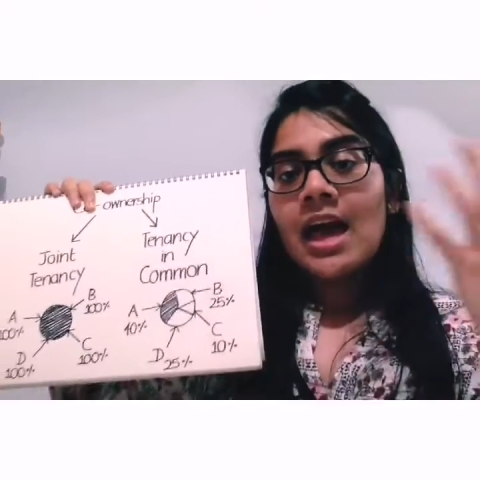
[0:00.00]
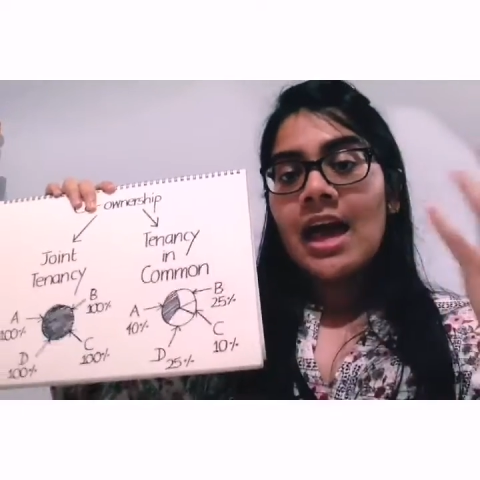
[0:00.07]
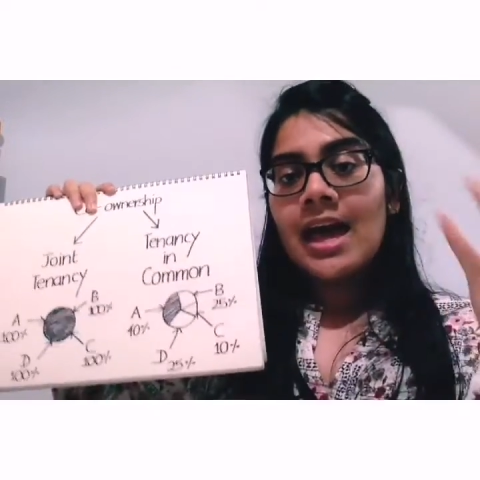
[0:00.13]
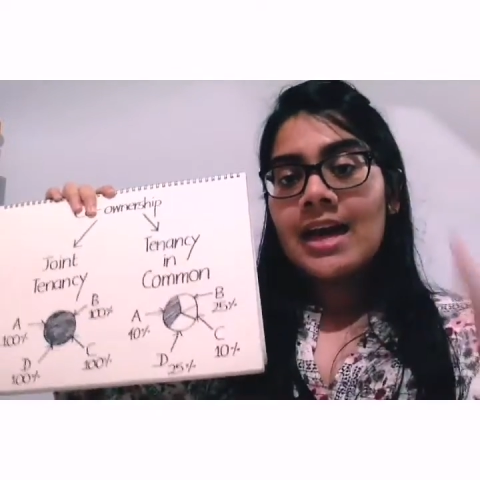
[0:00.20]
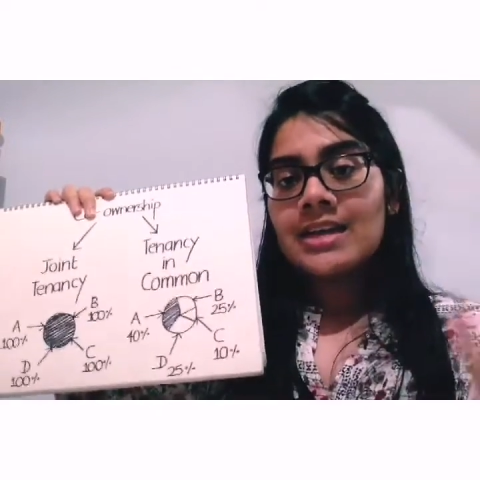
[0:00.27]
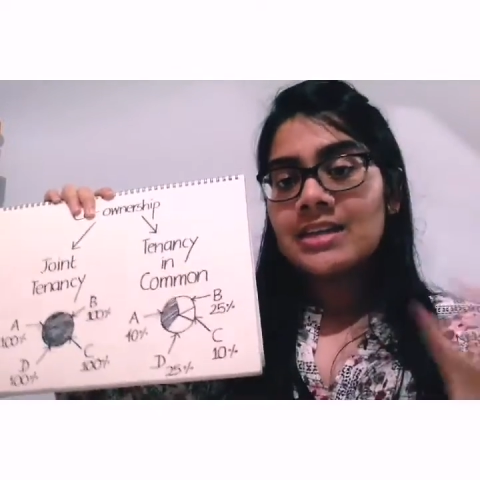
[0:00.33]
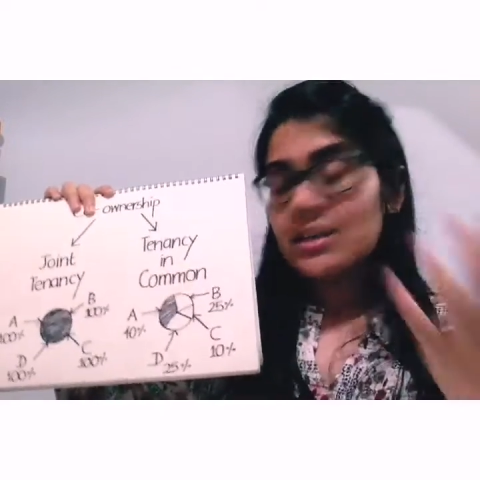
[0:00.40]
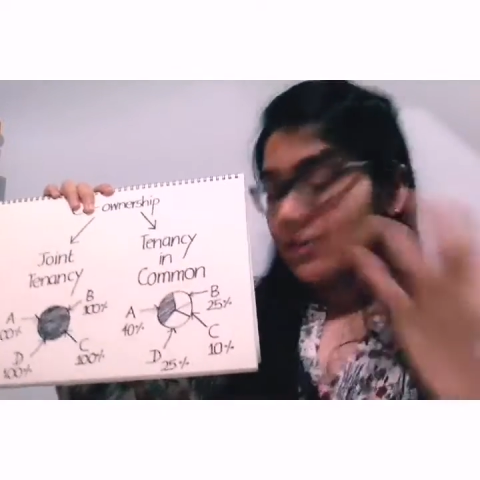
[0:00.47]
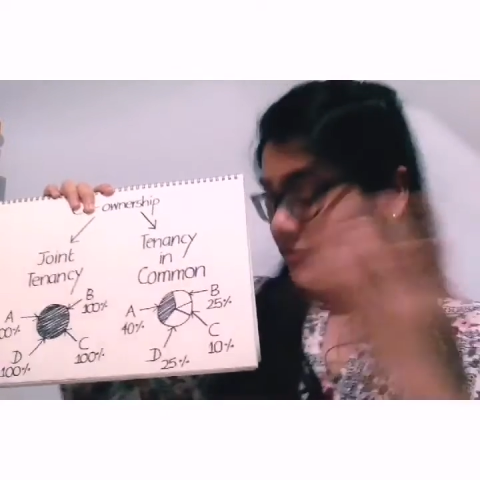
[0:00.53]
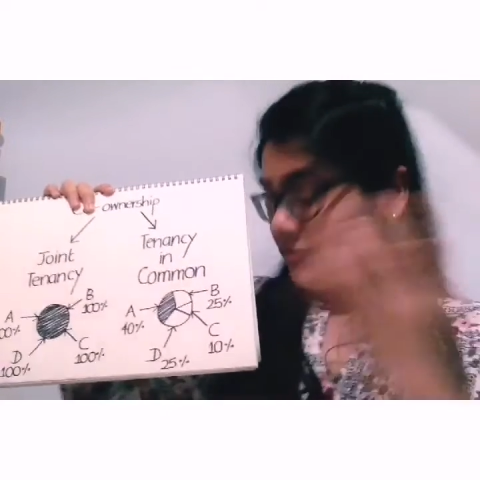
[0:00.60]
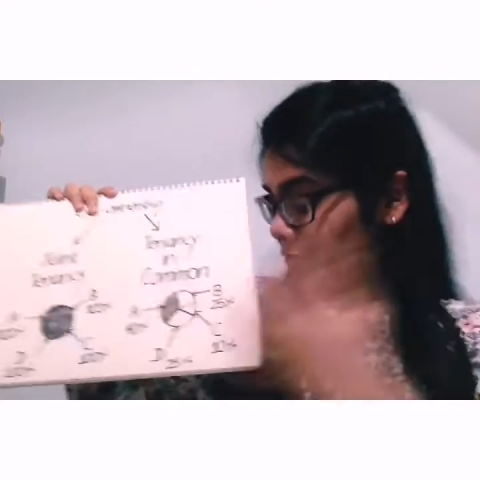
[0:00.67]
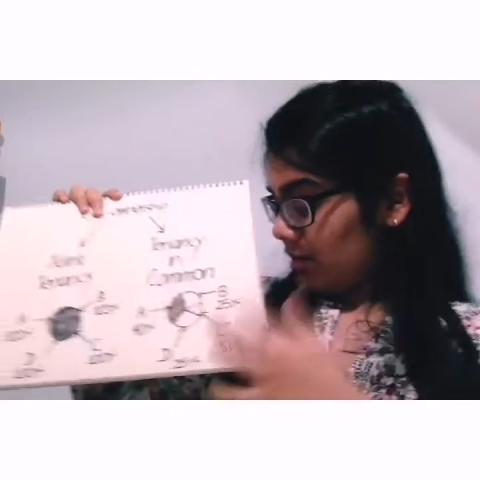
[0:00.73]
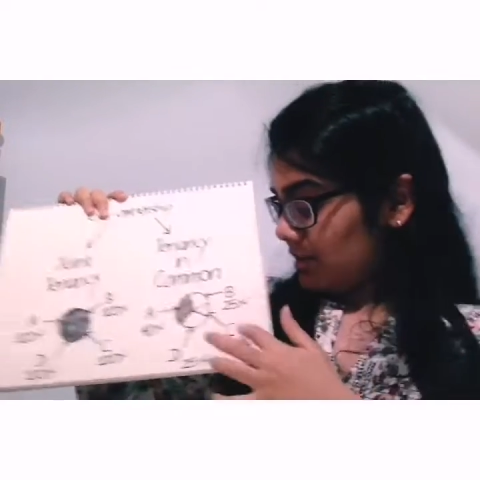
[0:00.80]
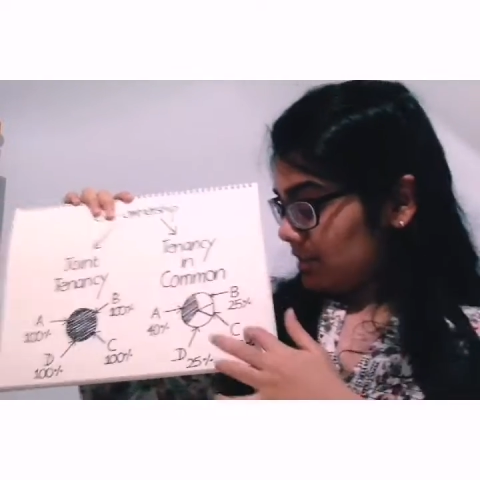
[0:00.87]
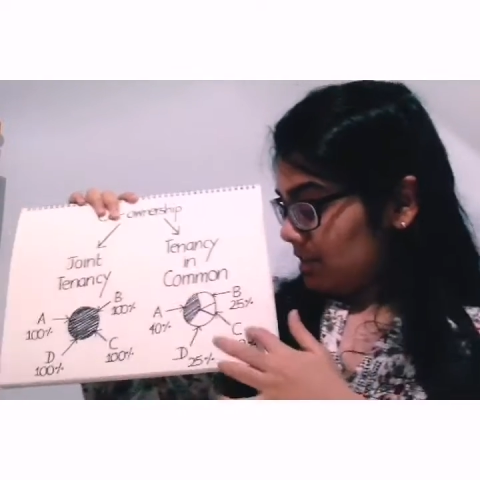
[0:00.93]
And
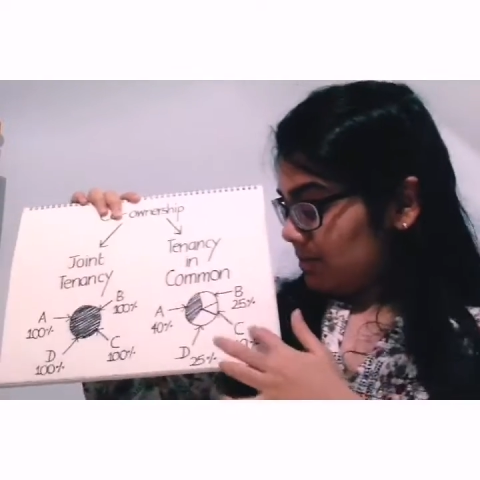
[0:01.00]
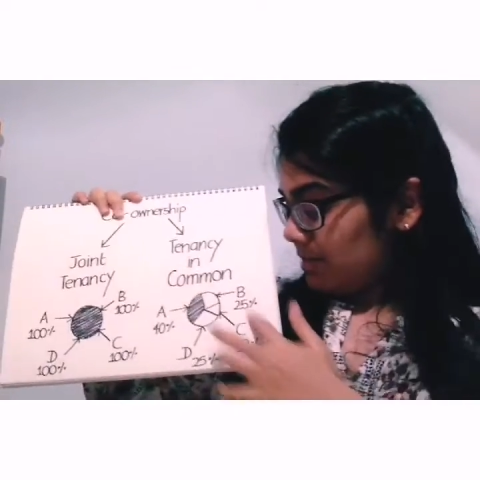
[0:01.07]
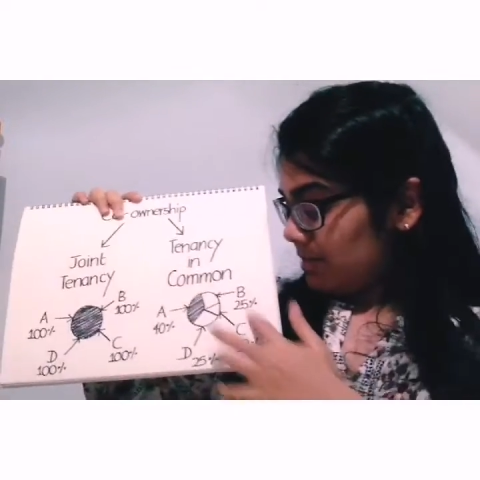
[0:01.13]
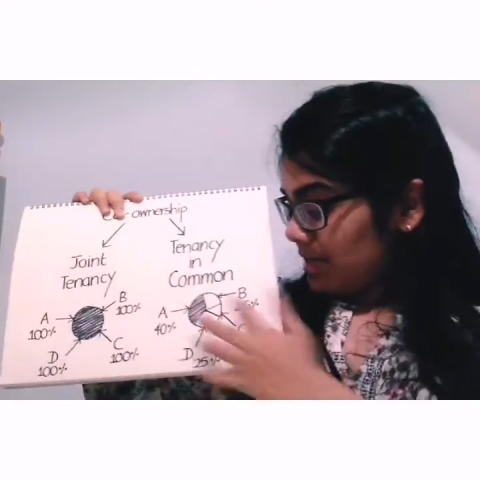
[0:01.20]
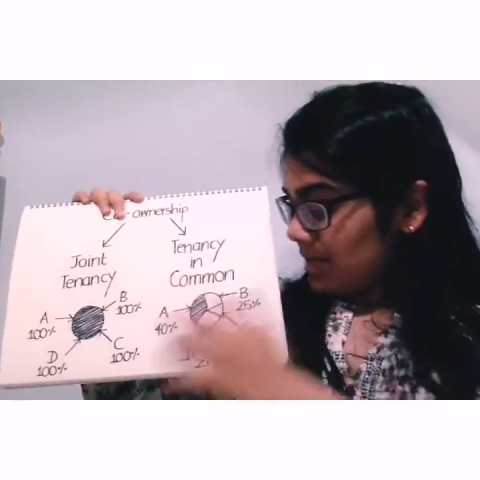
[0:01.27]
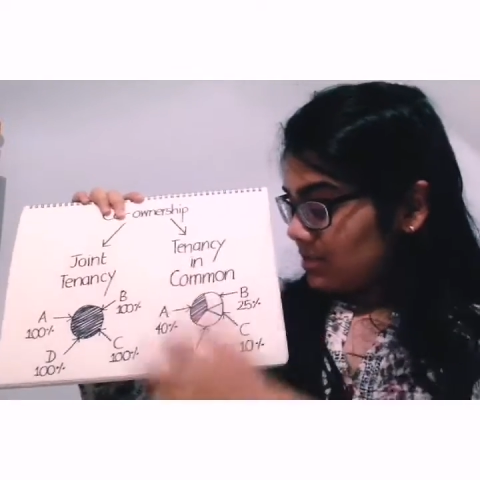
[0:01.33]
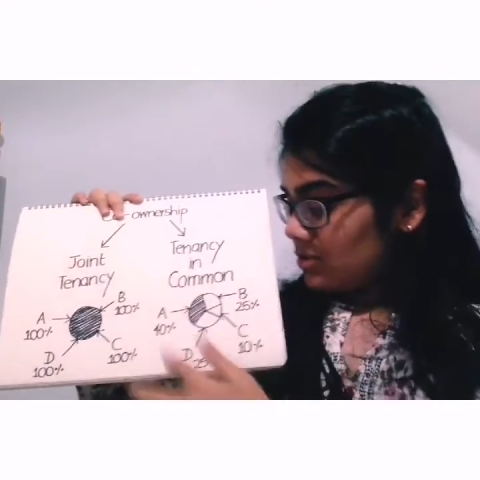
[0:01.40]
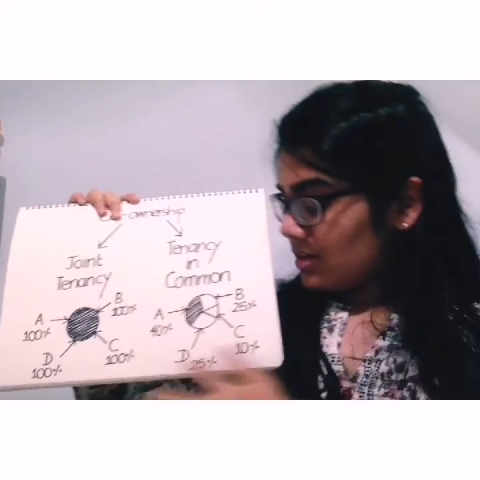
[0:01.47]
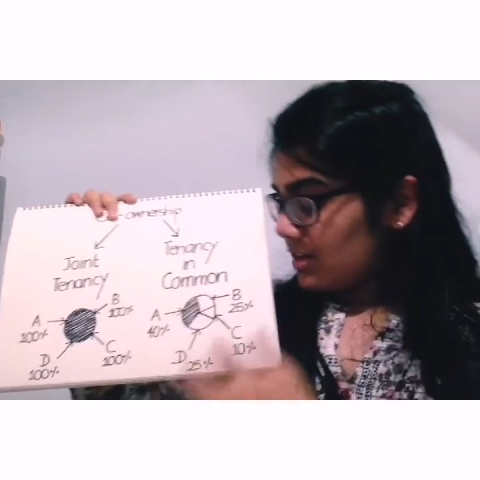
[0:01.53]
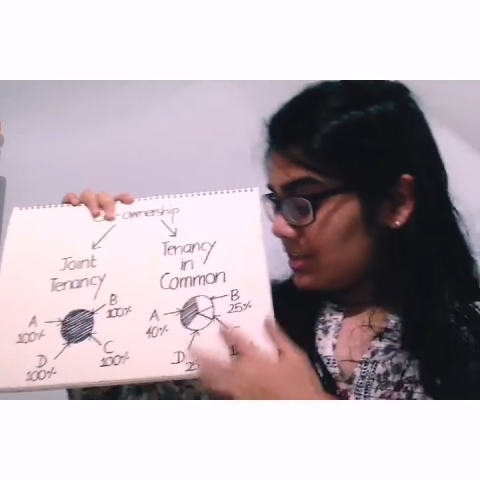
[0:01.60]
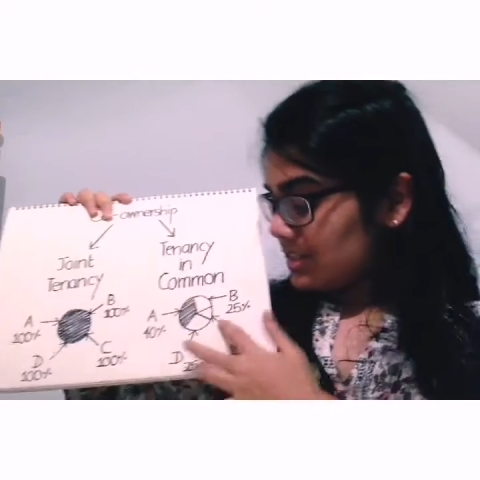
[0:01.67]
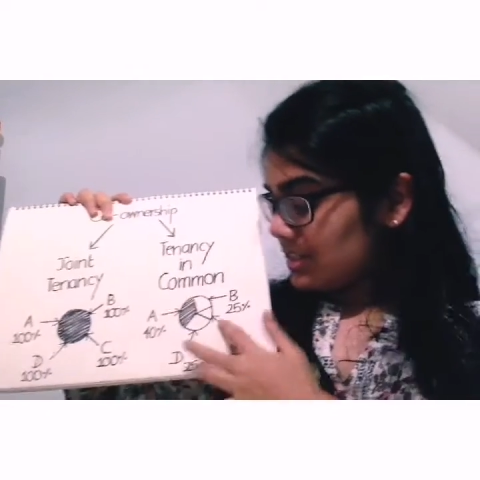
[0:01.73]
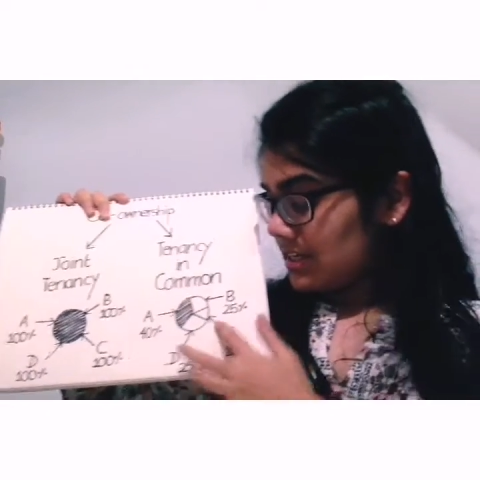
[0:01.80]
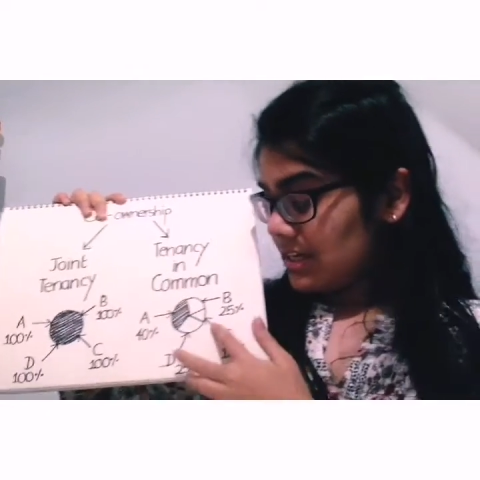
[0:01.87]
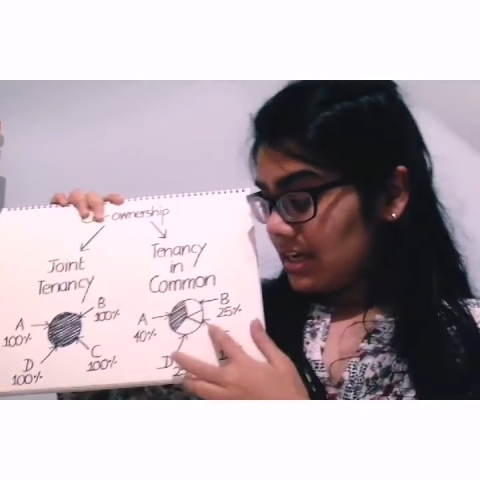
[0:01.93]
for example, as you can
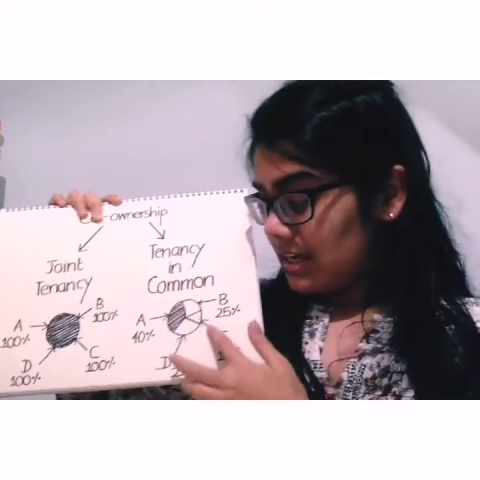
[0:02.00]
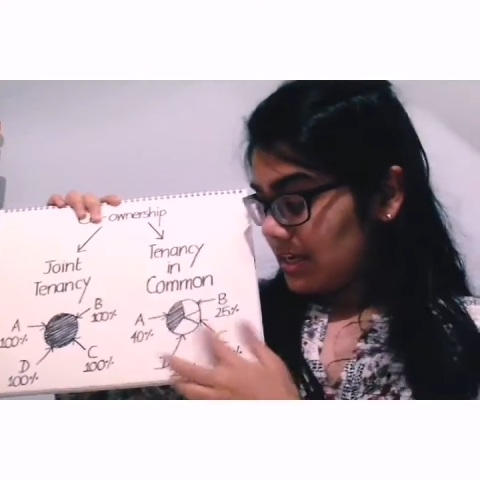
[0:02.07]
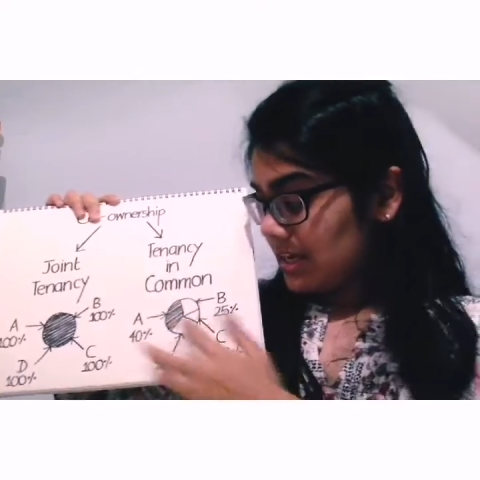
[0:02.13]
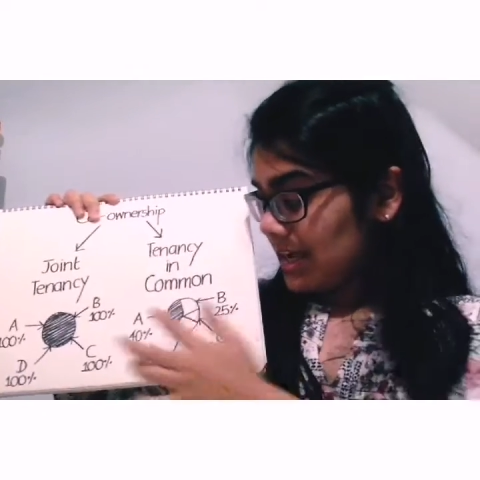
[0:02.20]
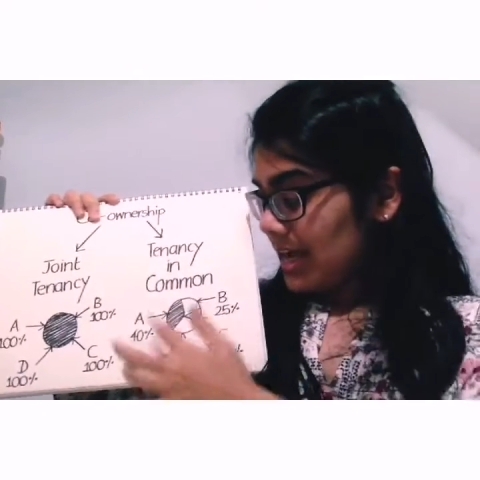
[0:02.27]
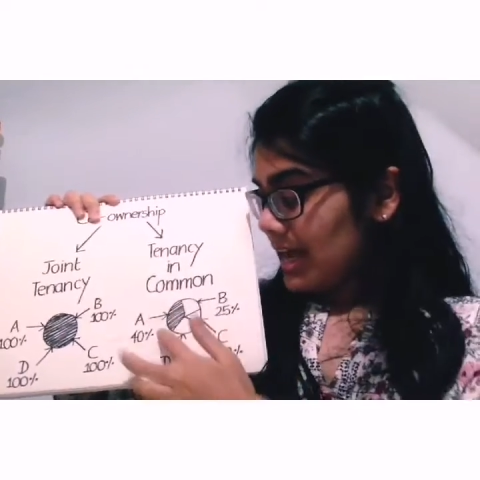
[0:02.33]
see here,